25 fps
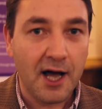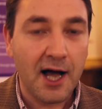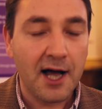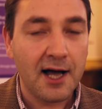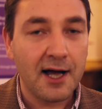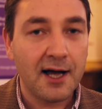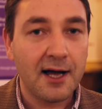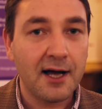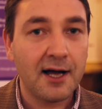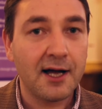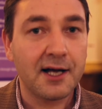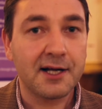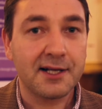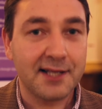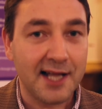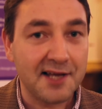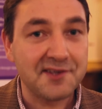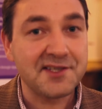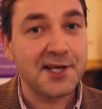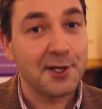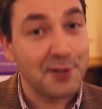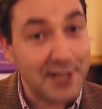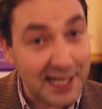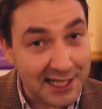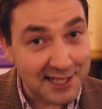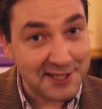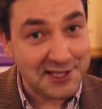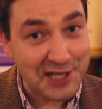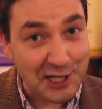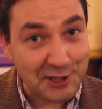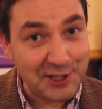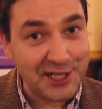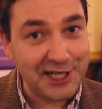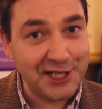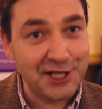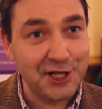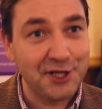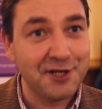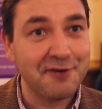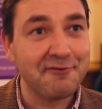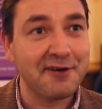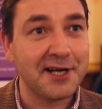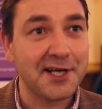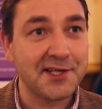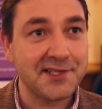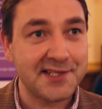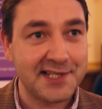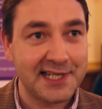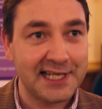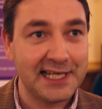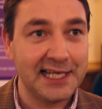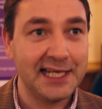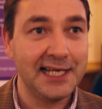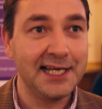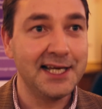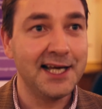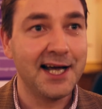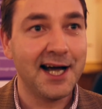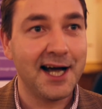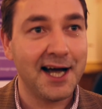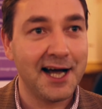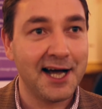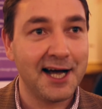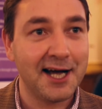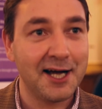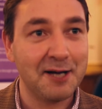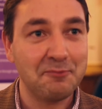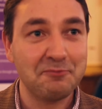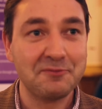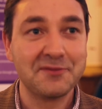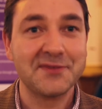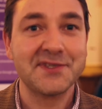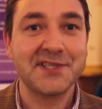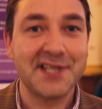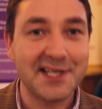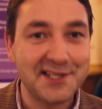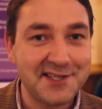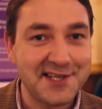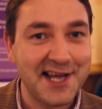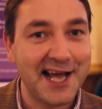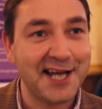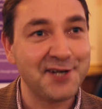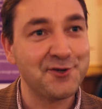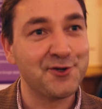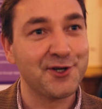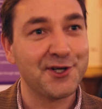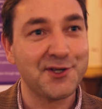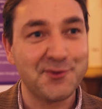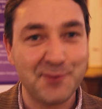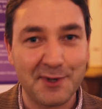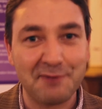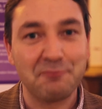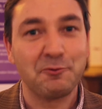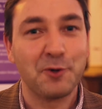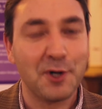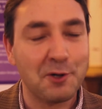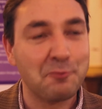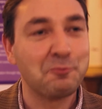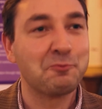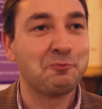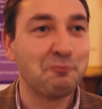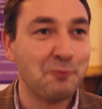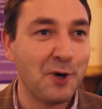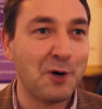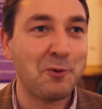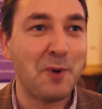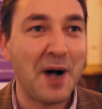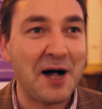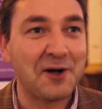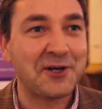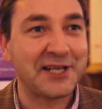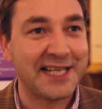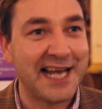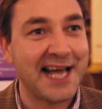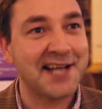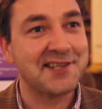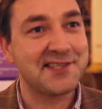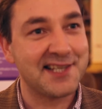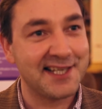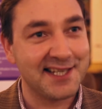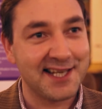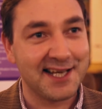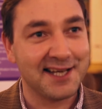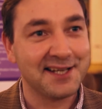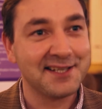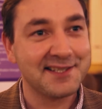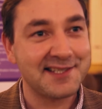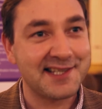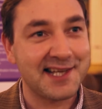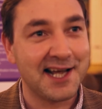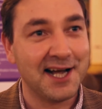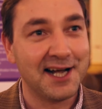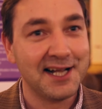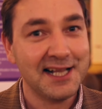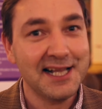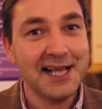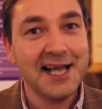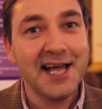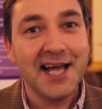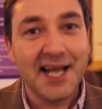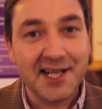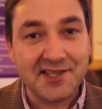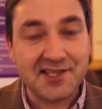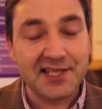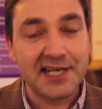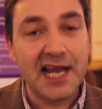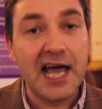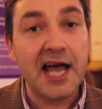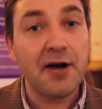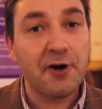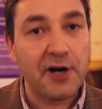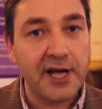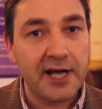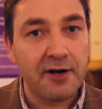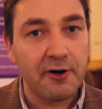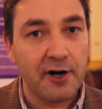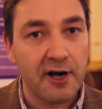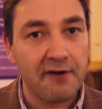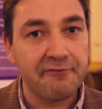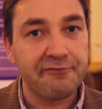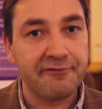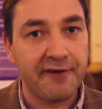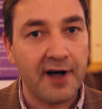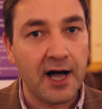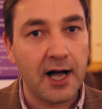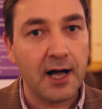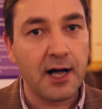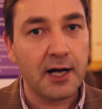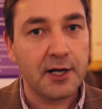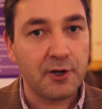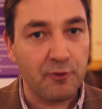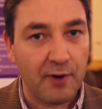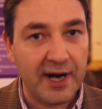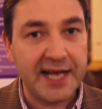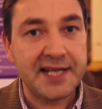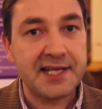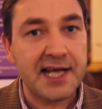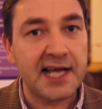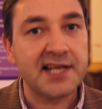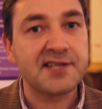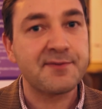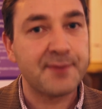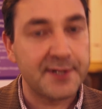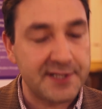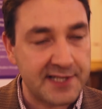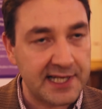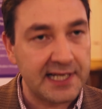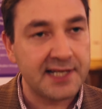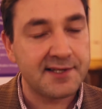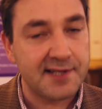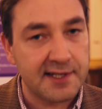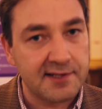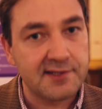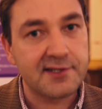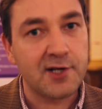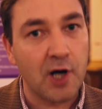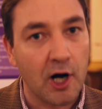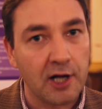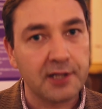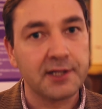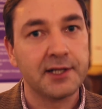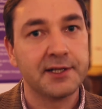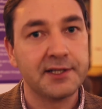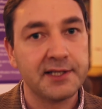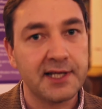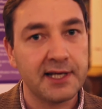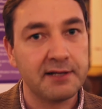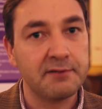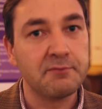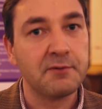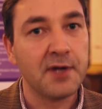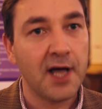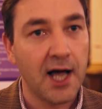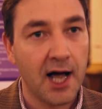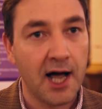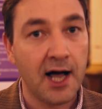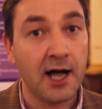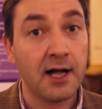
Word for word: uh Glasgow Caledonian University, um, St Andrews. We, are well connected. It's, uh, it's, an area of uh, great expertise in Scotland in